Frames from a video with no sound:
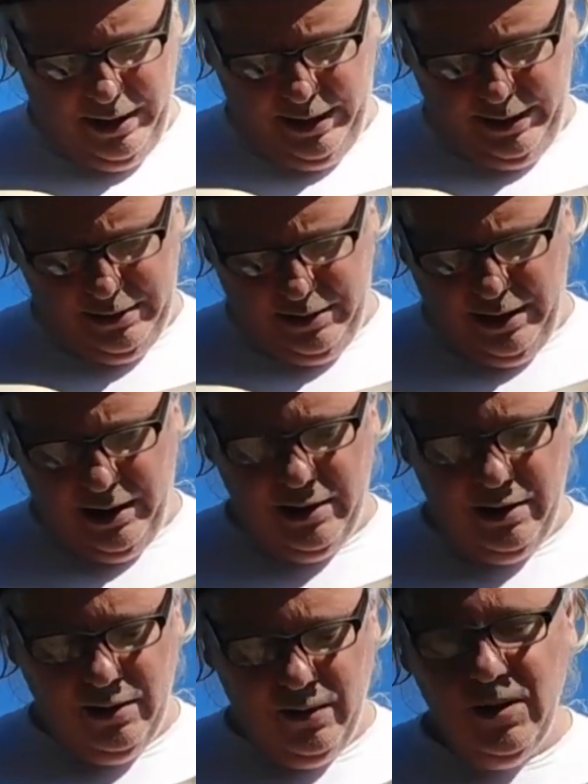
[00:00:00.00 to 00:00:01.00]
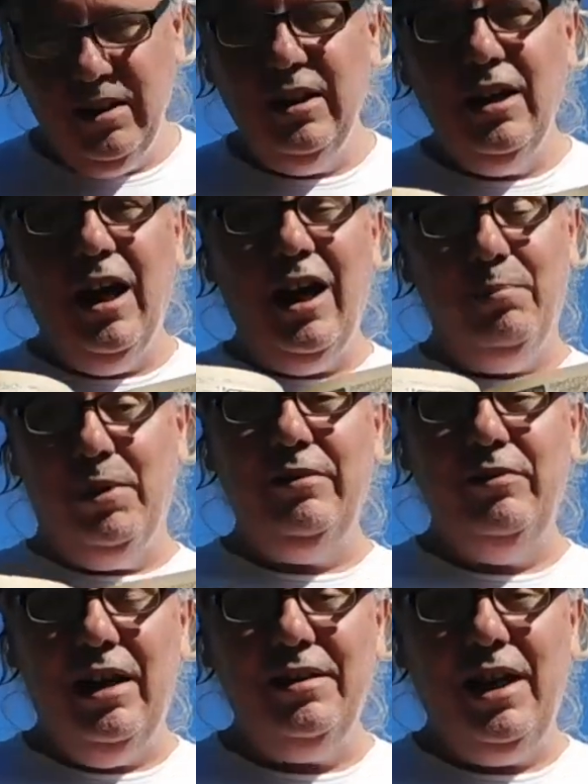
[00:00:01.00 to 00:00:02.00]
And
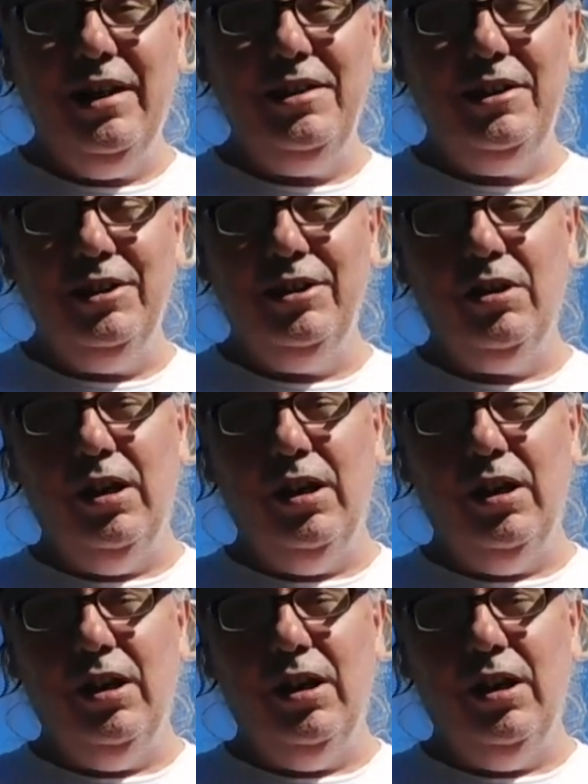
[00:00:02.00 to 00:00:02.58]
believe it or not, yeah, this is